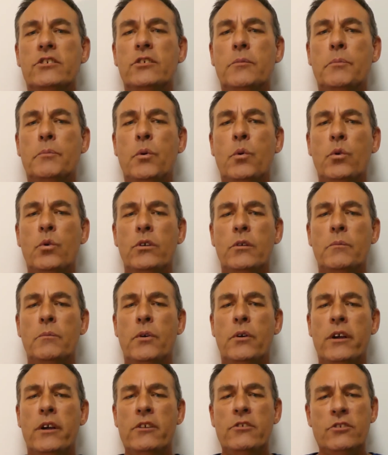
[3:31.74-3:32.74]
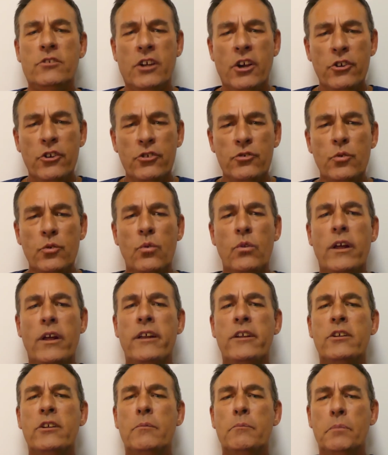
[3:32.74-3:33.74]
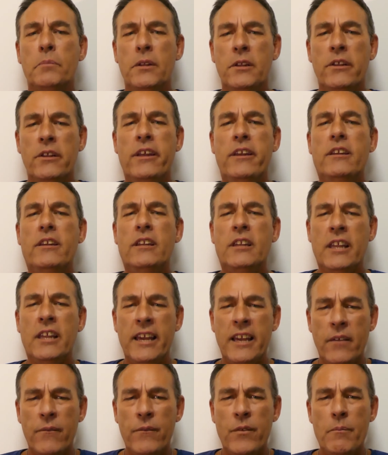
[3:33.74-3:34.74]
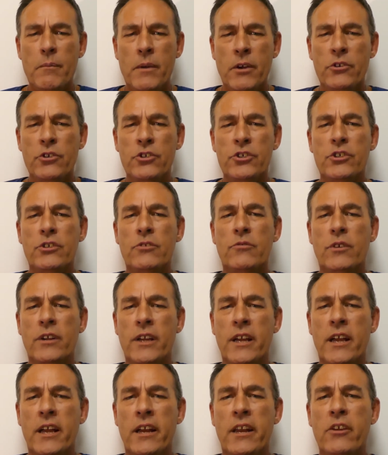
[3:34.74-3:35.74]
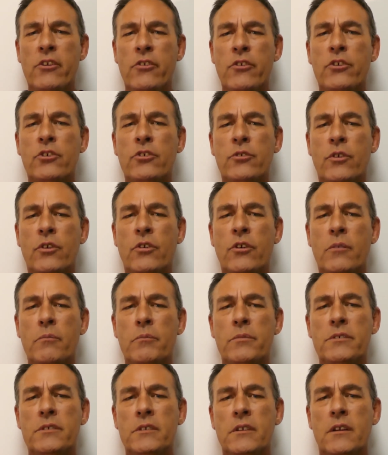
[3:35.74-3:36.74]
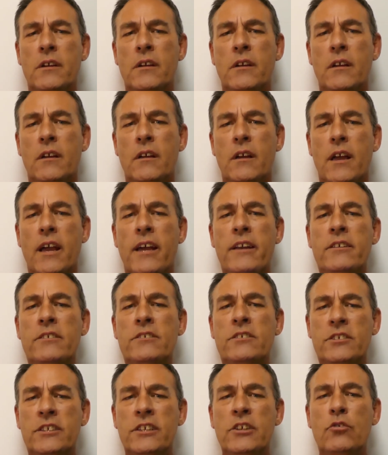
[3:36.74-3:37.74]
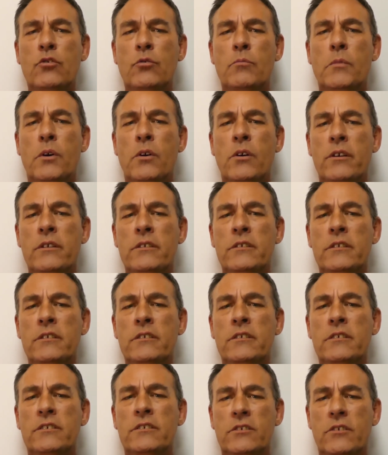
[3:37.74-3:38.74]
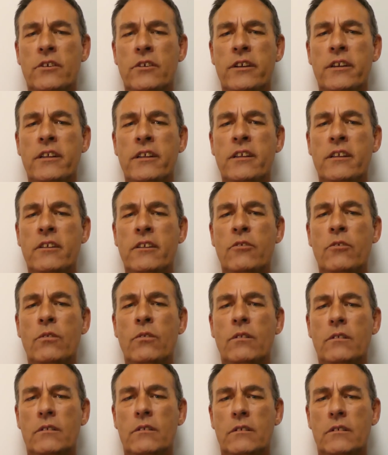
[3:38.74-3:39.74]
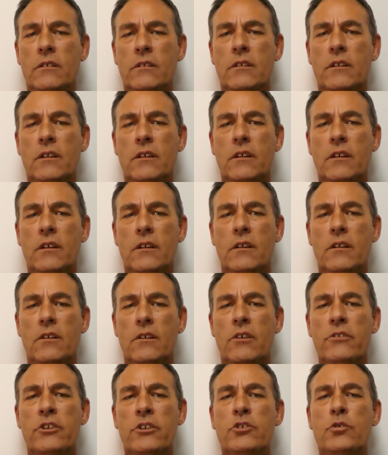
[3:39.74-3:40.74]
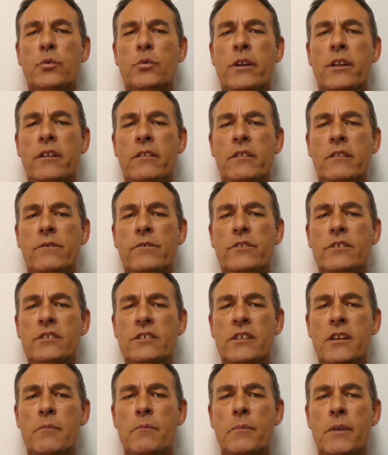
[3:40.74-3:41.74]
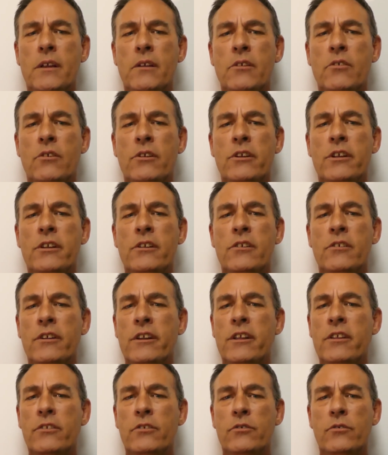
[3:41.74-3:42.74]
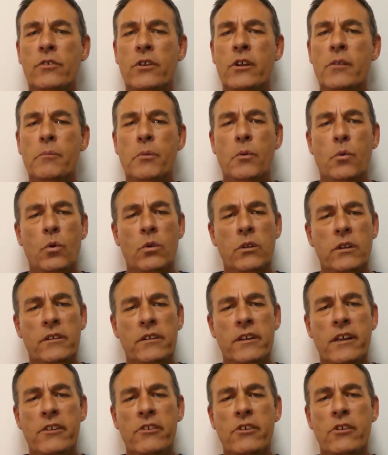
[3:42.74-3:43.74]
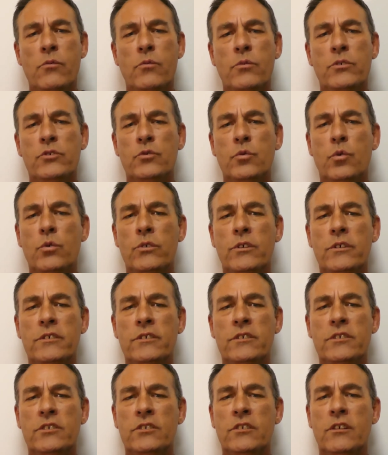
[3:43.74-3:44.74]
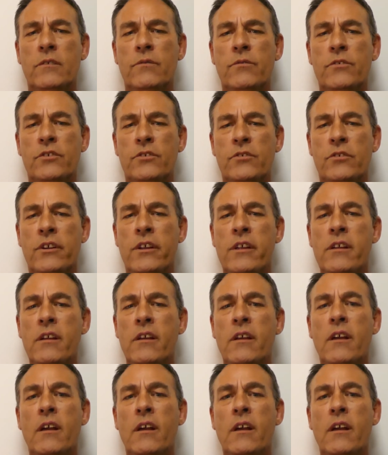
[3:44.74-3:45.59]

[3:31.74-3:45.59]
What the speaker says: supported by a total and complete lack of emotion regarding her crimes and a single-minded desire to kill. On the 20th of December 1993, Paula Denyer was ordered to serve 3